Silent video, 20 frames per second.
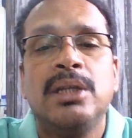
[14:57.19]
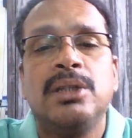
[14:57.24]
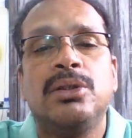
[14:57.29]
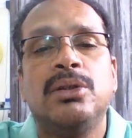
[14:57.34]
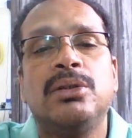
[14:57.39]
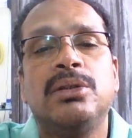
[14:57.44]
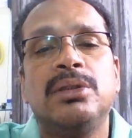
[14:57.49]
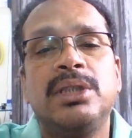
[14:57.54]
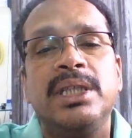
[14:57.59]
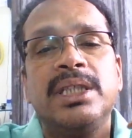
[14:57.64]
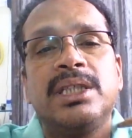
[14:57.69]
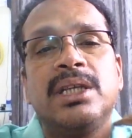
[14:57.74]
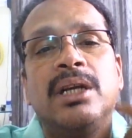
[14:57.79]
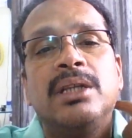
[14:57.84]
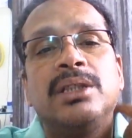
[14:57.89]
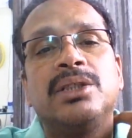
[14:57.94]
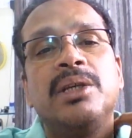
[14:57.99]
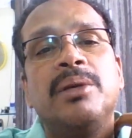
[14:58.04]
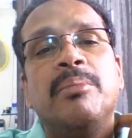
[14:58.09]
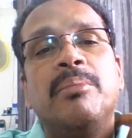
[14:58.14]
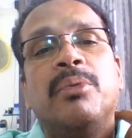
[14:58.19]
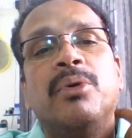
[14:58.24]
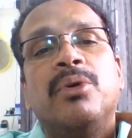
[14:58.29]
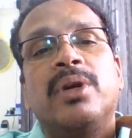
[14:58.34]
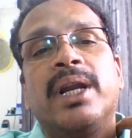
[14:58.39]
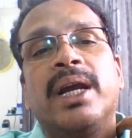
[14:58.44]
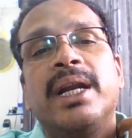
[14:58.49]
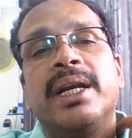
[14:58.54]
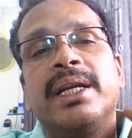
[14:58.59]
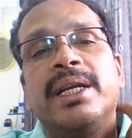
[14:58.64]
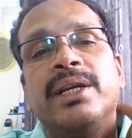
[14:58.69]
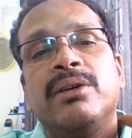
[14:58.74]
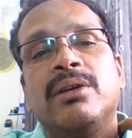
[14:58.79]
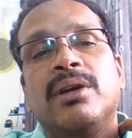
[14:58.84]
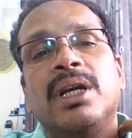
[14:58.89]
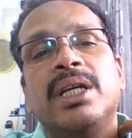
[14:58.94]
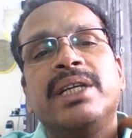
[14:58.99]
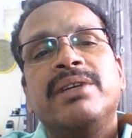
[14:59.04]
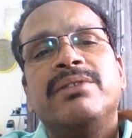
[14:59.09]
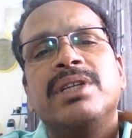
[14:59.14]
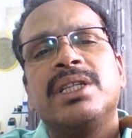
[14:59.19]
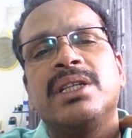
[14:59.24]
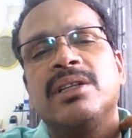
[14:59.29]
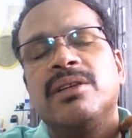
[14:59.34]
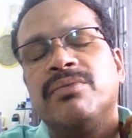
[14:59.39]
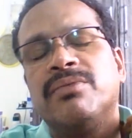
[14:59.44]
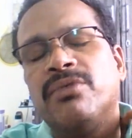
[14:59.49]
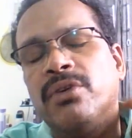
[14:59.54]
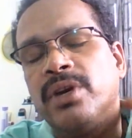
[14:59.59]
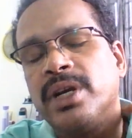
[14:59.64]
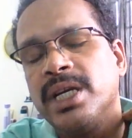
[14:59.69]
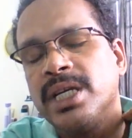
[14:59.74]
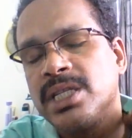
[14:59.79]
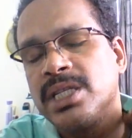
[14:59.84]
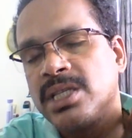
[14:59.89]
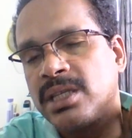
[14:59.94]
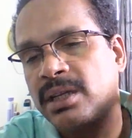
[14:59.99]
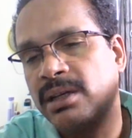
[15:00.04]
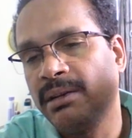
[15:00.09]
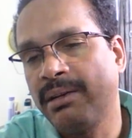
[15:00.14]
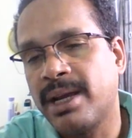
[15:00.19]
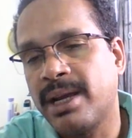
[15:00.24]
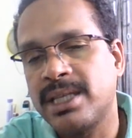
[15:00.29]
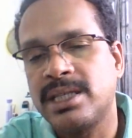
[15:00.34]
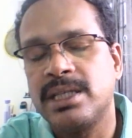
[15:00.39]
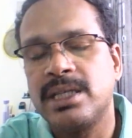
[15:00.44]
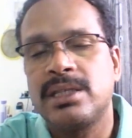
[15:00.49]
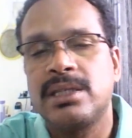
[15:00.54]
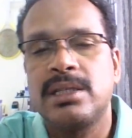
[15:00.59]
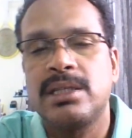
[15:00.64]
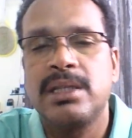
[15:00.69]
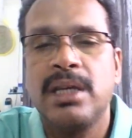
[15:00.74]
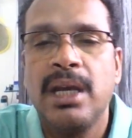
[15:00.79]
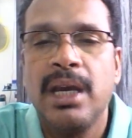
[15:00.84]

So this also important, you know, cultivation of forest grasses